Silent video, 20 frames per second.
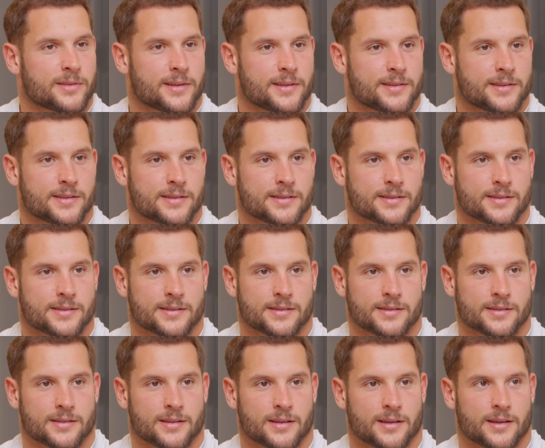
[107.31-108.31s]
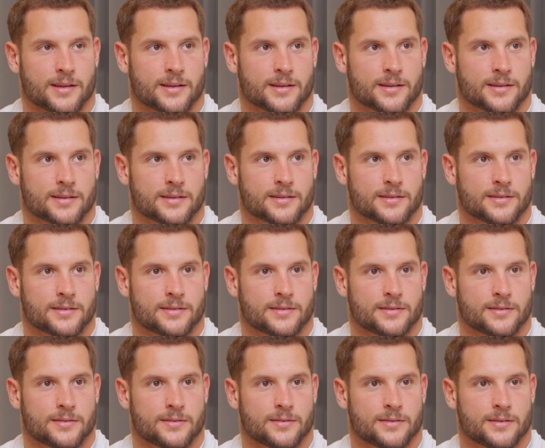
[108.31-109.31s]
this is like
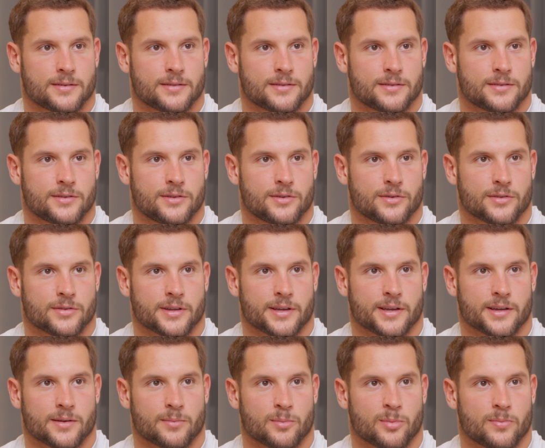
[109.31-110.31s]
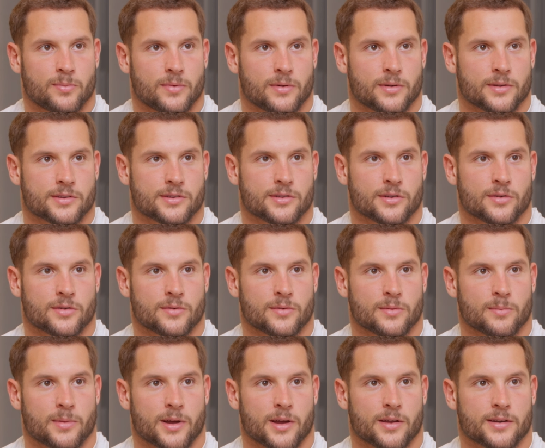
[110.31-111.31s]
you only get a, a certain
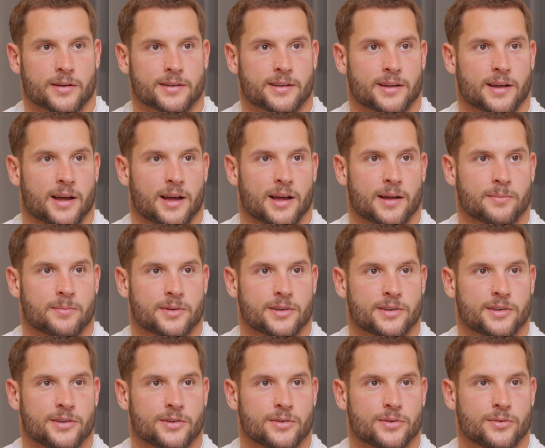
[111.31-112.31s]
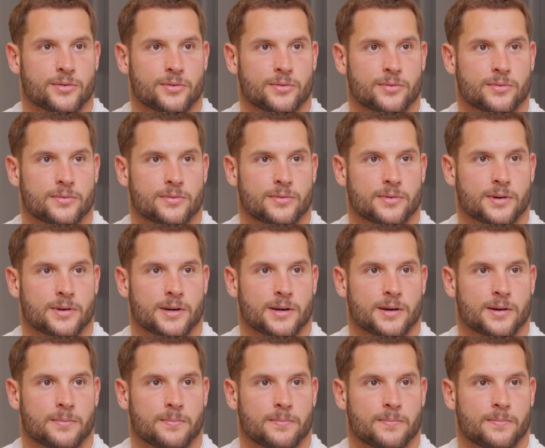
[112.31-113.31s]
amount of time to do
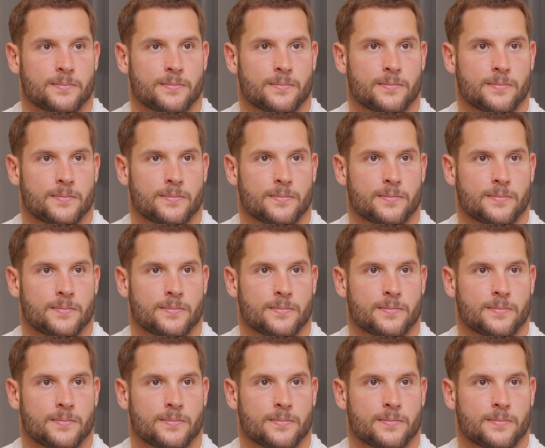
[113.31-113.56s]
um,